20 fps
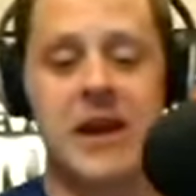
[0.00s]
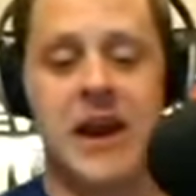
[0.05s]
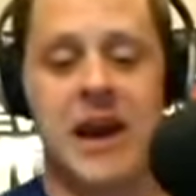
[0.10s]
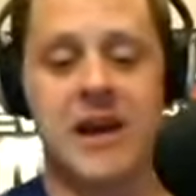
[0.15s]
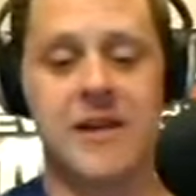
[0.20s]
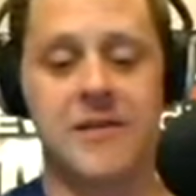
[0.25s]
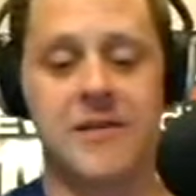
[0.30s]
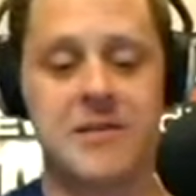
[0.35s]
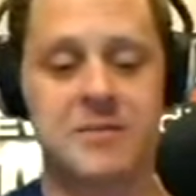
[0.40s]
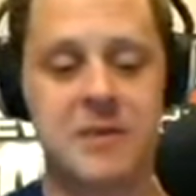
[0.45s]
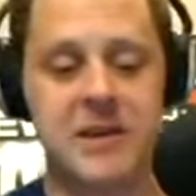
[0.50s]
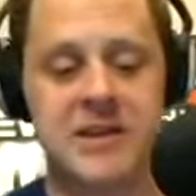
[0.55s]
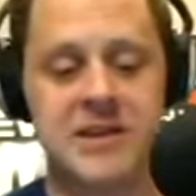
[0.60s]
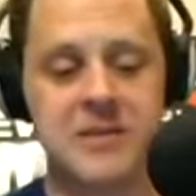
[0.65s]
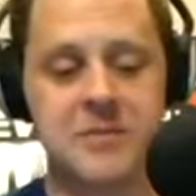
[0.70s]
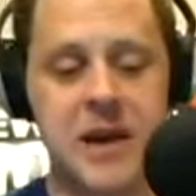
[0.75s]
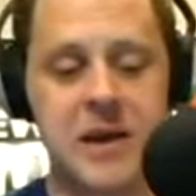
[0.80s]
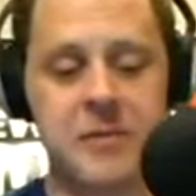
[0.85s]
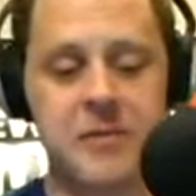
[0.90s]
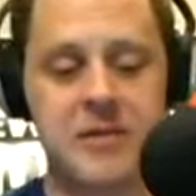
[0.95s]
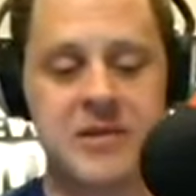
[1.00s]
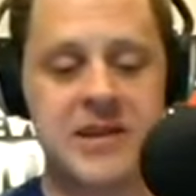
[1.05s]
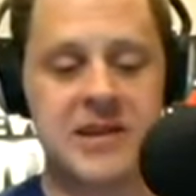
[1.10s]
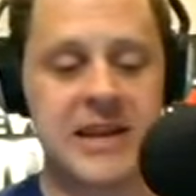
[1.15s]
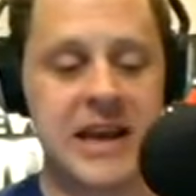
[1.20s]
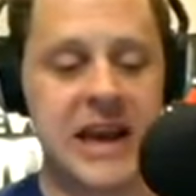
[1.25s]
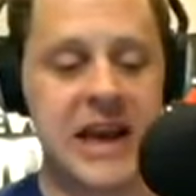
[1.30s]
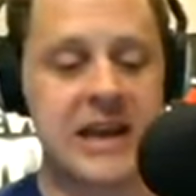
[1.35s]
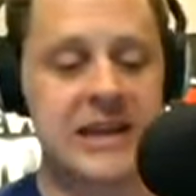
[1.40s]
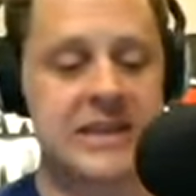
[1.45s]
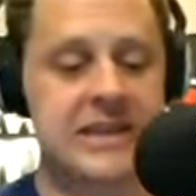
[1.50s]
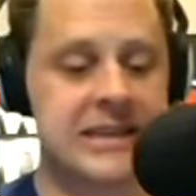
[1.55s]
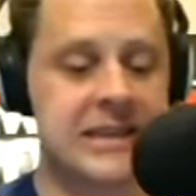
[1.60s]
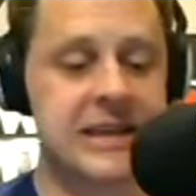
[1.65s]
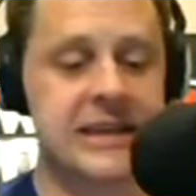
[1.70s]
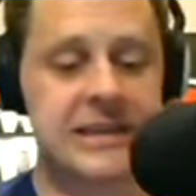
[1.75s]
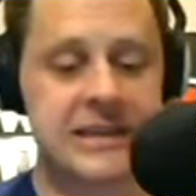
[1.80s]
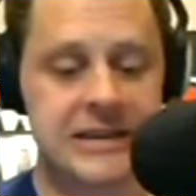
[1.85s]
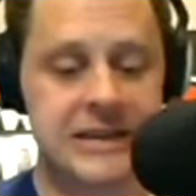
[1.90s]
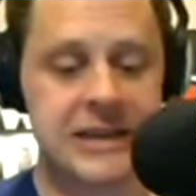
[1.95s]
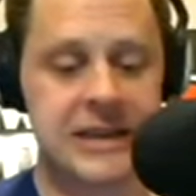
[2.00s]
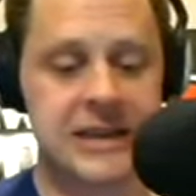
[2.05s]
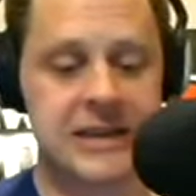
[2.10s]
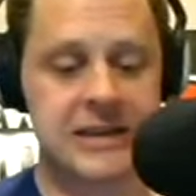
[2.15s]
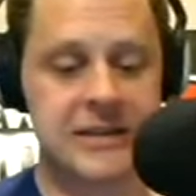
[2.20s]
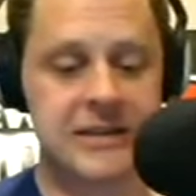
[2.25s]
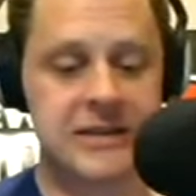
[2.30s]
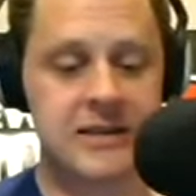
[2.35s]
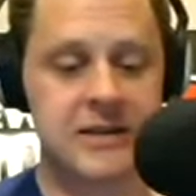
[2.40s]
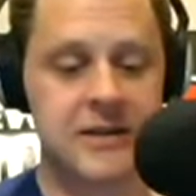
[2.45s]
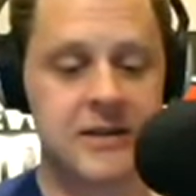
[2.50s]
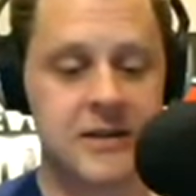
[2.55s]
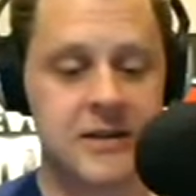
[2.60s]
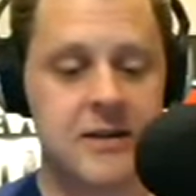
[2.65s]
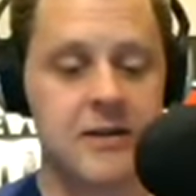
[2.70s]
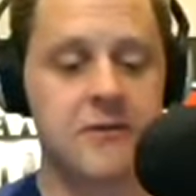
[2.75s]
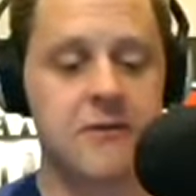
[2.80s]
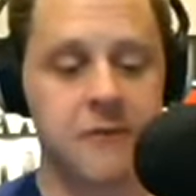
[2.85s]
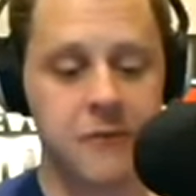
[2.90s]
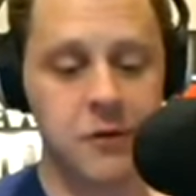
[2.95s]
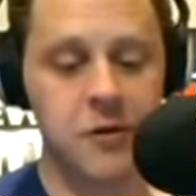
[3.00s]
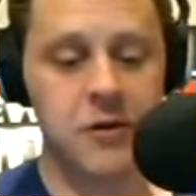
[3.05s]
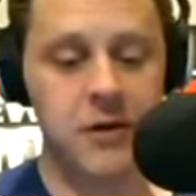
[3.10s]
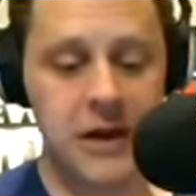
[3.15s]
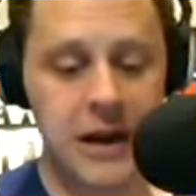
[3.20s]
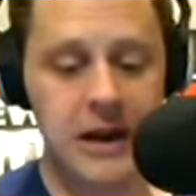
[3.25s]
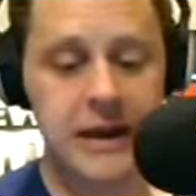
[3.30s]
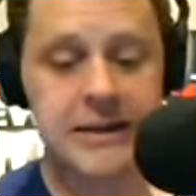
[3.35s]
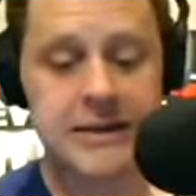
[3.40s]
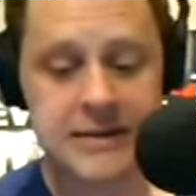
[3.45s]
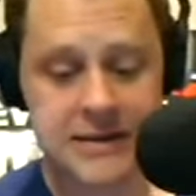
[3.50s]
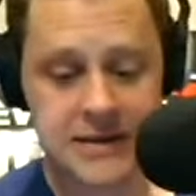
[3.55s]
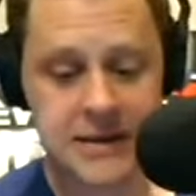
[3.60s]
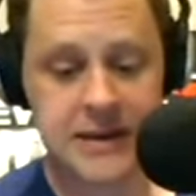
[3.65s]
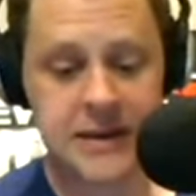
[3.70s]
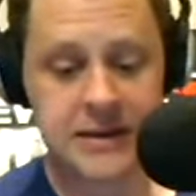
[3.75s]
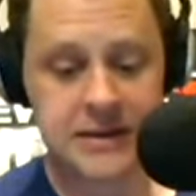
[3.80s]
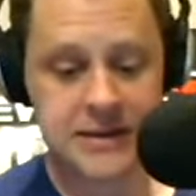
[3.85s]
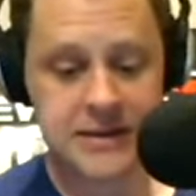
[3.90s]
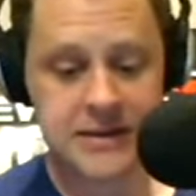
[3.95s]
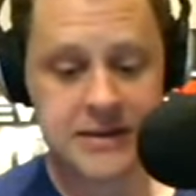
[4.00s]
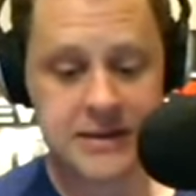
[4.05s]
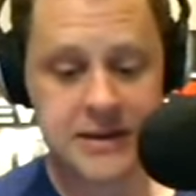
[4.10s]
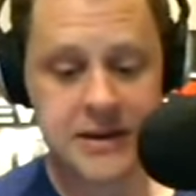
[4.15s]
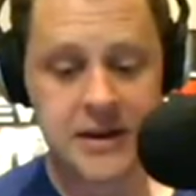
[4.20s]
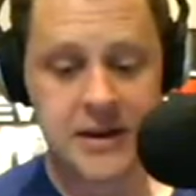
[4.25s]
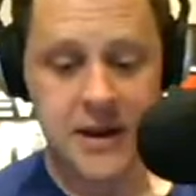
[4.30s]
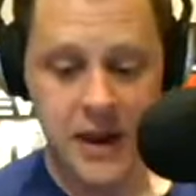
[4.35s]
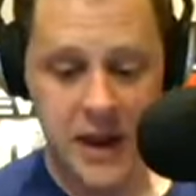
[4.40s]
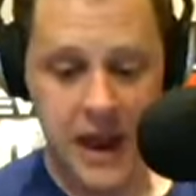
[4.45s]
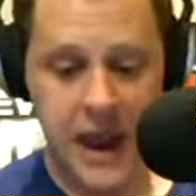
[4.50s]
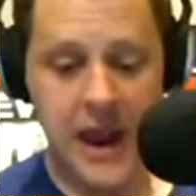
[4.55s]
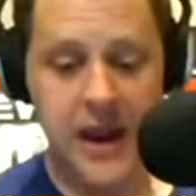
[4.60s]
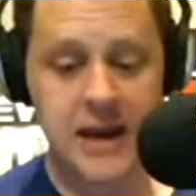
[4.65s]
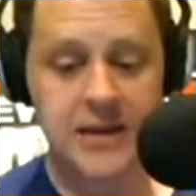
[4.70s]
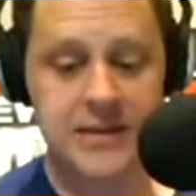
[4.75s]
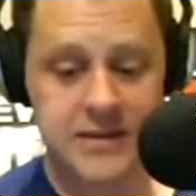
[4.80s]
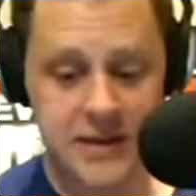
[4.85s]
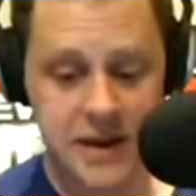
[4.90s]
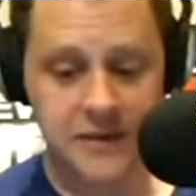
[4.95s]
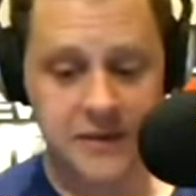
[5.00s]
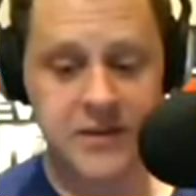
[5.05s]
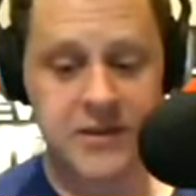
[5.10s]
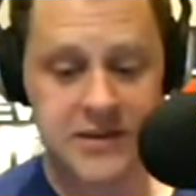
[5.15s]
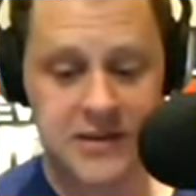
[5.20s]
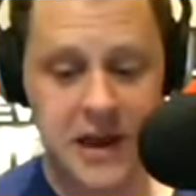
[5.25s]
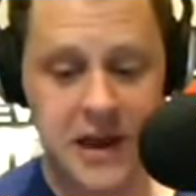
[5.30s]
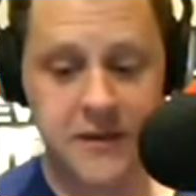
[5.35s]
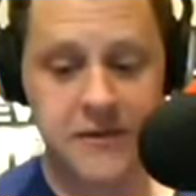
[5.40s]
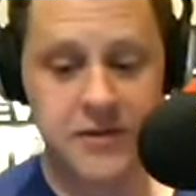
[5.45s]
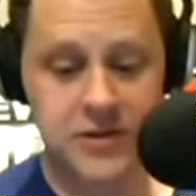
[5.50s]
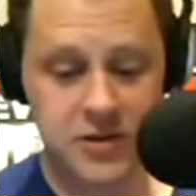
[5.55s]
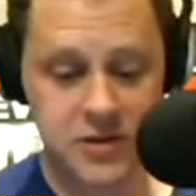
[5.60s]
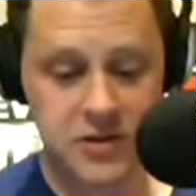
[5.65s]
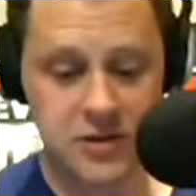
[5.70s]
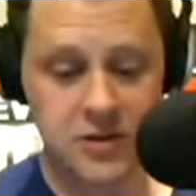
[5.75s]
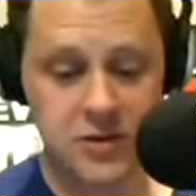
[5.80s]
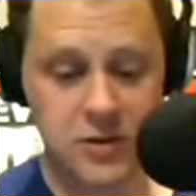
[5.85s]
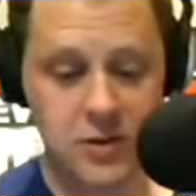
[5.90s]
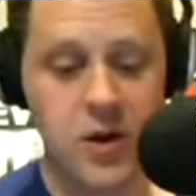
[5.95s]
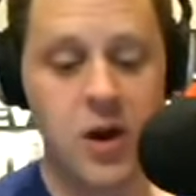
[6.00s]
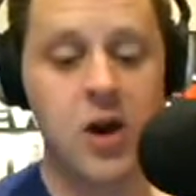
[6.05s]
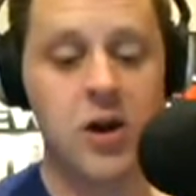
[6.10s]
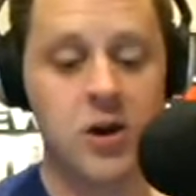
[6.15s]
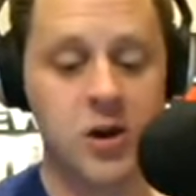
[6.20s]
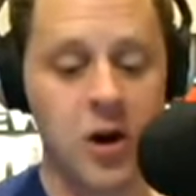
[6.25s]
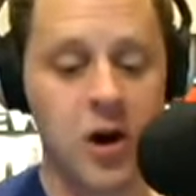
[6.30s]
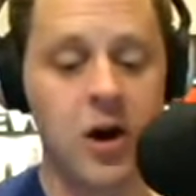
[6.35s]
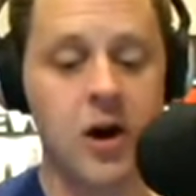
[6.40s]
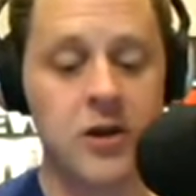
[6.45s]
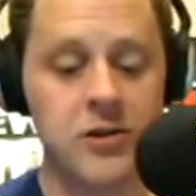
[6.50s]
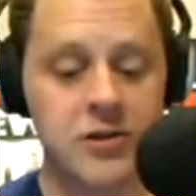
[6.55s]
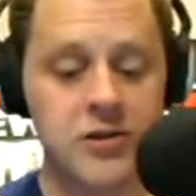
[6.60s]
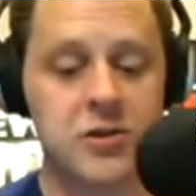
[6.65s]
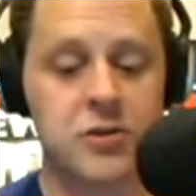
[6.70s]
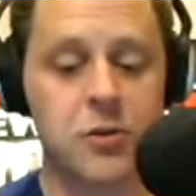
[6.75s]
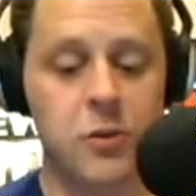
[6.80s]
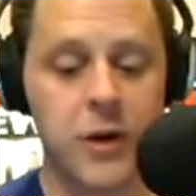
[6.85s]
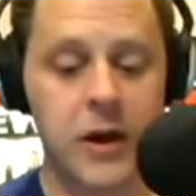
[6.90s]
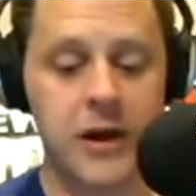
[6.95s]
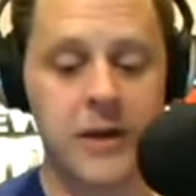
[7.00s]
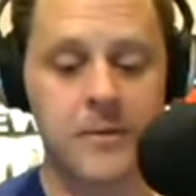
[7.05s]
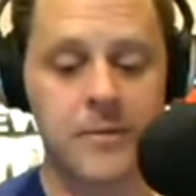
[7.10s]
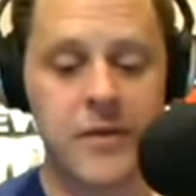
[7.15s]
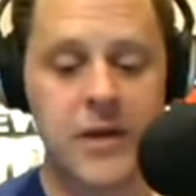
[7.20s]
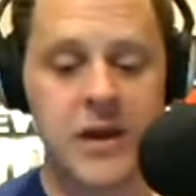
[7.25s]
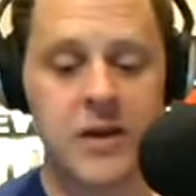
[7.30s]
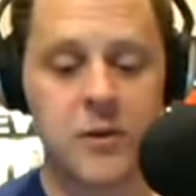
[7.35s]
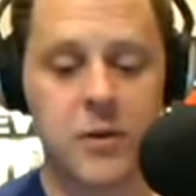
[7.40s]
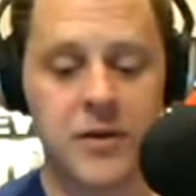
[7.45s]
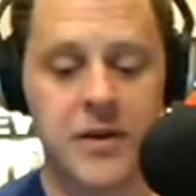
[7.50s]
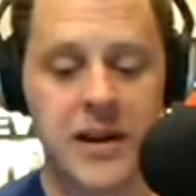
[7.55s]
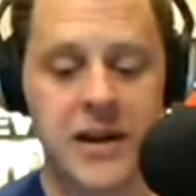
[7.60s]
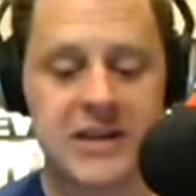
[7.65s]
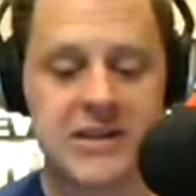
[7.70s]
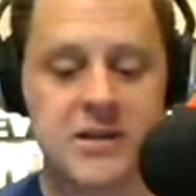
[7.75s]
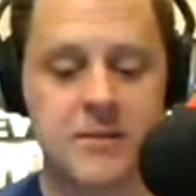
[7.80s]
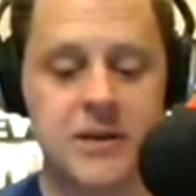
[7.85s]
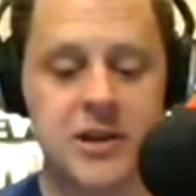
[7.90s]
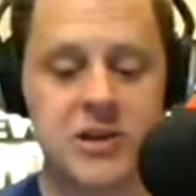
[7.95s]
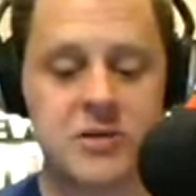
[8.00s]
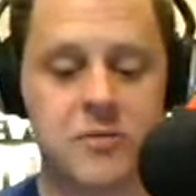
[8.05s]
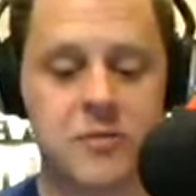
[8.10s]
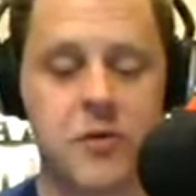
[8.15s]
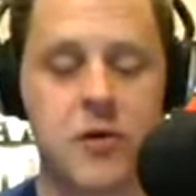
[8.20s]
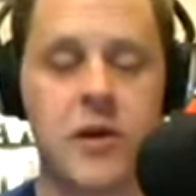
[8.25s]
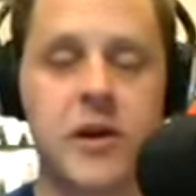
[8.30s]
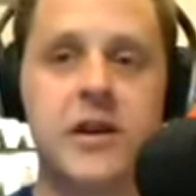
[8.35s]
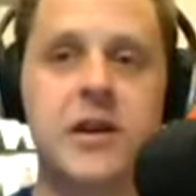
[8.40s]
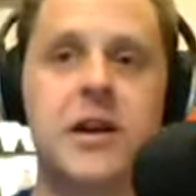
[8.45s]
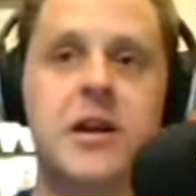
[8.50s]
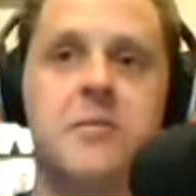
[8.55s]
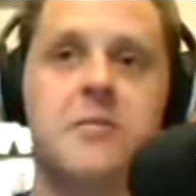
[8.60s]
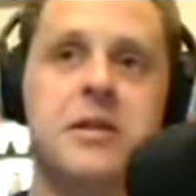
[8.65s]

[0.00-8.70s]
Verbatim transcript: And on this piece of paper says 866 496 8772 call to win with an exclamation point.